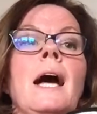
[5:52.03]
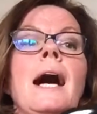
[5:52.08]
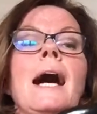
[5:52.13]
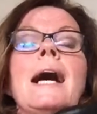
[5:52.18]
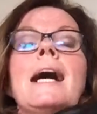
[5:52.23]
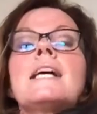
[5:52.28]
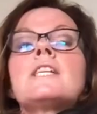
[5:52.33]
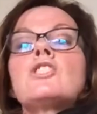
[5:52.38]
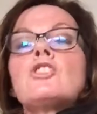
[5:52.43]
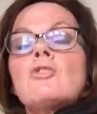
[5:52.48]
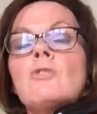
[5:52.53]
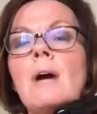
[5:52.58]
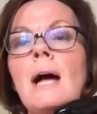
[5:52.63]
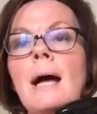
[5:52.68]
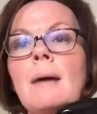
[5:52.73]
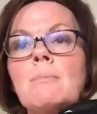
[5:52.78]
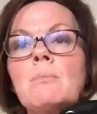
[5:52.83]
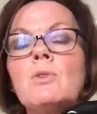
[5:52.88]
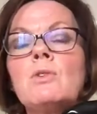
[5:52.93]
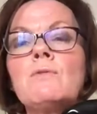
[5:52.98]
As your
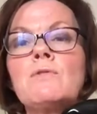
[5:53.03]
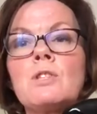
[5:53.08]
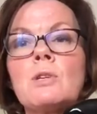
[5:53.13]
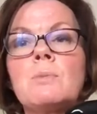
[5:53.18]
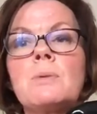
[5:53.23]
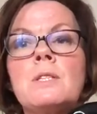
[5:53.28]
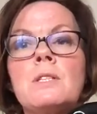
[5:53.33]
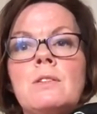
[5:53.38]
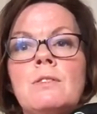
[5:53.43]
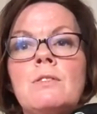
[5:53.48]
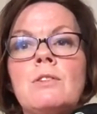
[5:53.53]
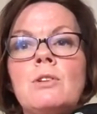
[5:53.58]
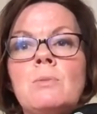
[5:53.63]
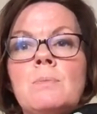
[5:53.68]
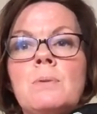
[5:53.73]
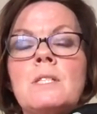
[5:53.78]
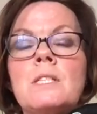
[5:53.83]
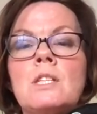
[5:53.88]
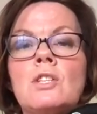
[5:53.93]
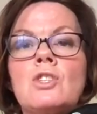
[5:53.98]
hand moves up into third
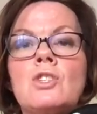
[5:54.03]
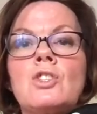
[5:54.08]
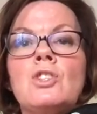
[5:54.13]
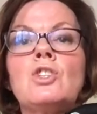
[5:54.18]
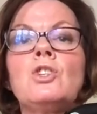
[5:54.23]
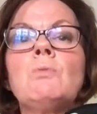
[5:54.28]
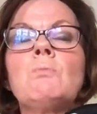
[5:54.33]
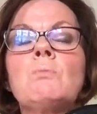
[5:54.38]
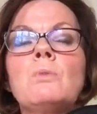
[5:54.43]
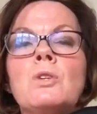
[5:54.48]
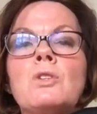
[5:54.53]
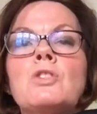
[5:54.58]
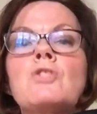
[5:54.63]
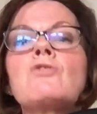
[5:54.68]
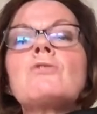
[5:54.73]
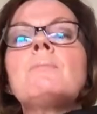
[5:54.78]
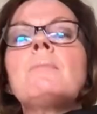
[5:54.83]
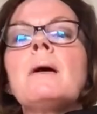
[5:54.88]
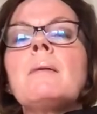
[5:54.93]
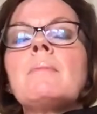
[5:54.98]
position, you must
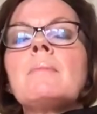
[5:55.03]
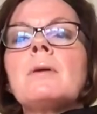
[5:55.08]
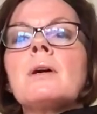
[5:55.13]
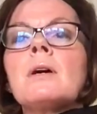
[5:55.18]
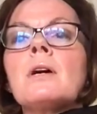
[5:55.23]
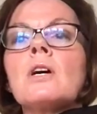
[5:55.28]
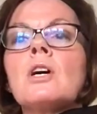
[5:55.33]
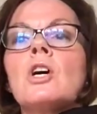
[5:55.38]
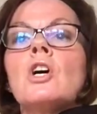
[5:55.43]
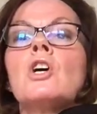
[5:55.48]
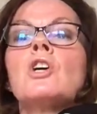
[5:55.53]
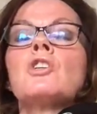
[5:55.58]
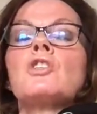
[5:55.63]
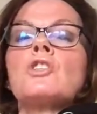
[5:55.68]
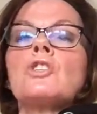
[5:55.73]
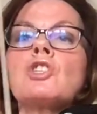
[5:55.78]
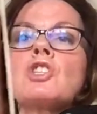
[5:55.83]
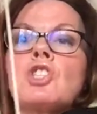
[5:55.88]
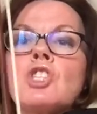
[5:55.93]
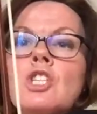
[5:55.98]
remember
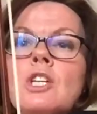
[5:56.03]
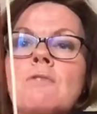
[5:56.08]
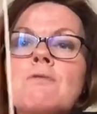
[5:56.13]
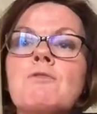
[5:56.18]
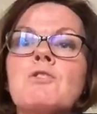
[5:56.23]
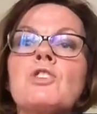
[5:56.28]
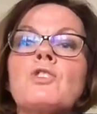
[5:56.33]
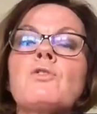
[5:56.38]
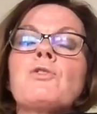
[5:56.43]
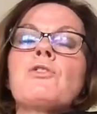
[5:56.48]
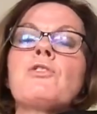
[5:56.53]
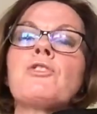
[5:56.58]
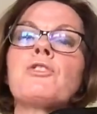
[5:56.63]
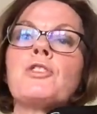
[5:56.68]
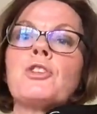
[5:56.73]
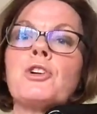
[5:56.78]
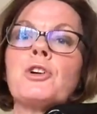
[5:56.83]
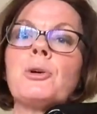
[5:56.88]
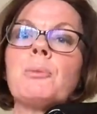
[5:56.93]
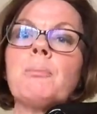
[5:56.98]
to shift your
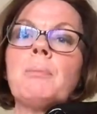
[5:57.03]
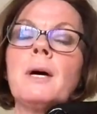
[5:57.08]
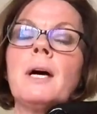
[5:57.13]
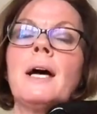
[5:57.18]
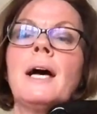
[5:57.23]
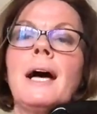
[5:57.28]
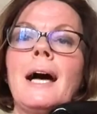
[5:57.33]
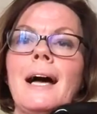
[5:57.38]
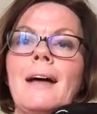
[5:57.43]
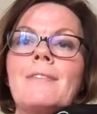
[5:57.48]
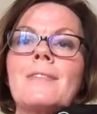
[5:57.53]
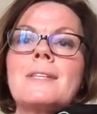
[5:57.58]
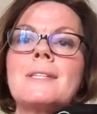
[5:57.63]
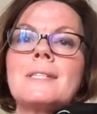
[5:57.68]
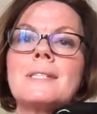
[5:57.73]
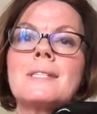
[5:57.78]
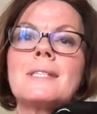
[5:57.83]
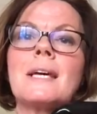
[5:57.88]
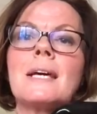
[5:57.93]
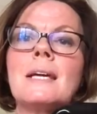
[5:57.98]
thumb at the
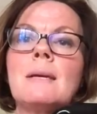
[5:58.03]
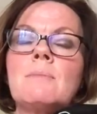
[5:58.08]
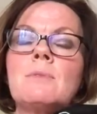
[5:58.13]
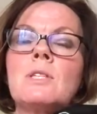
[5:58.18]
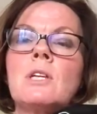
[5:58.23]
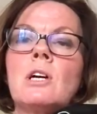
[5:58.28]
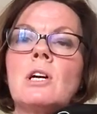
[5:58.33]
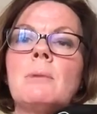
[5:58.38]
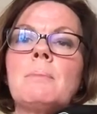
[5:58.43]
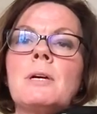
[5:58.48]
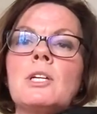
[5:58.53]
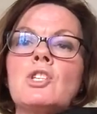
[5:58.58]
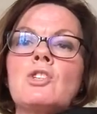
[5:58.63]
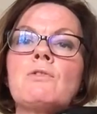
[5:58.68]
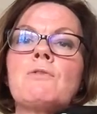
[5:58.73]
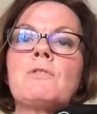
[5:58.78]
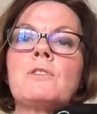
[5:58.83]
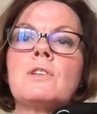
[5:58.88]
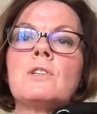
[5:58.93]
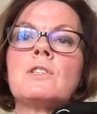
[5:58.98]
same time as your
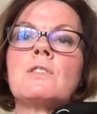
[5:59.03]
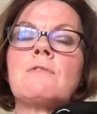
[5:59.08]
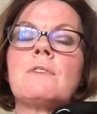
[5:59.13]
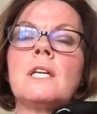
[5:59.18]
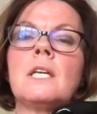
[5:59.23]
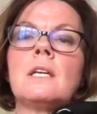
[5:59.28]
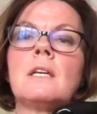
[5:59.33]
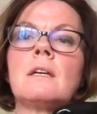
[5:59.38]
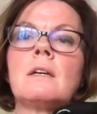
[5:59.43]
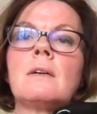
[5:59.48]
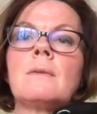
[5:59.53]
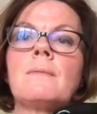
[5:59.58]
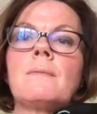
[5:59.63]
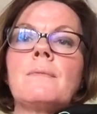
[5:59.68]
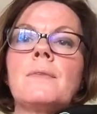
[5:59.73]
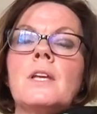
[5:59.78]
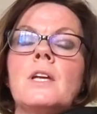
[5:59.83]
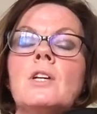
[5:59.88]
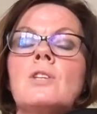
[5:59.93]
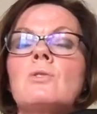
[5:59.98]
first finger.
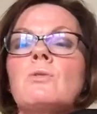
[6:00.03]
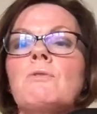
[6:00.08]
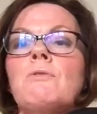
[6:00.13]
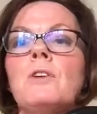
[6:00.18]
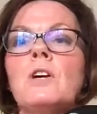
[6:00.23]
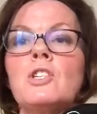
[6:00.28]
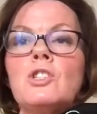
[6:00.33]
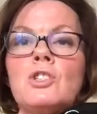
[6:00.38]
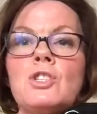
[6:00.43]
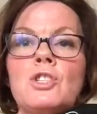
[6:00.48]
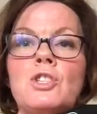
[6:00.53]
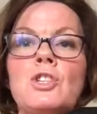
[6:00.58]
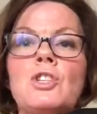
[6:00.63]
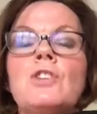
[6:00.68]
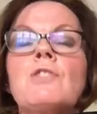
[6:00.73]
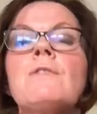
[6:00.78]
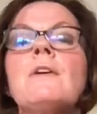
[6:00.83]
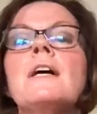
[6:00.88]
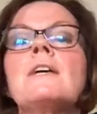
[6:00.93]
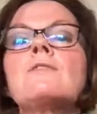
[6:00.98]
So if I just turn
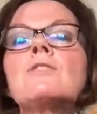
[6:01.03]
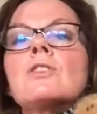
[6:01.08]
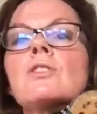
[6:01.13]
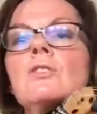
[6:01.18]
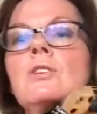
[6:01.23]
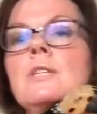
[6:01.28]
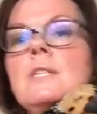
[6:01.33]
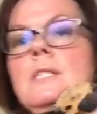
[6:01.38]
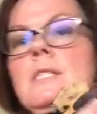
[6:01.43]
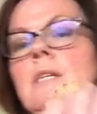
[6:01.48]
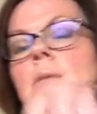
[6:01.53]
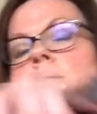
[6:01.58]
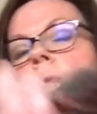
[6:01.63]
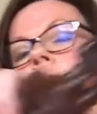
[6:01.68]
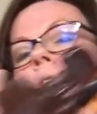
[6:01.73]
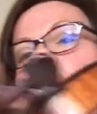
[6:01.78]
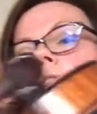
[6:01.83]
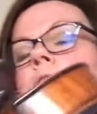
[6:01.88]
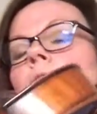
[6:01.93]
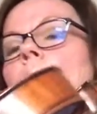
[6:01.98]
around so you can see my
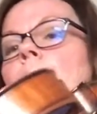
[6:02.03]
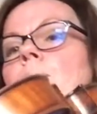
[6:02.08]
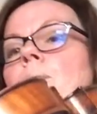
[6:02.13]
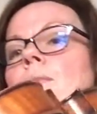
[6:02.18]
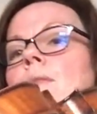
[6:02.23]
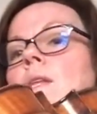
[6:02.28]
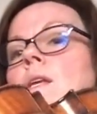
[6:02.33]
thumb.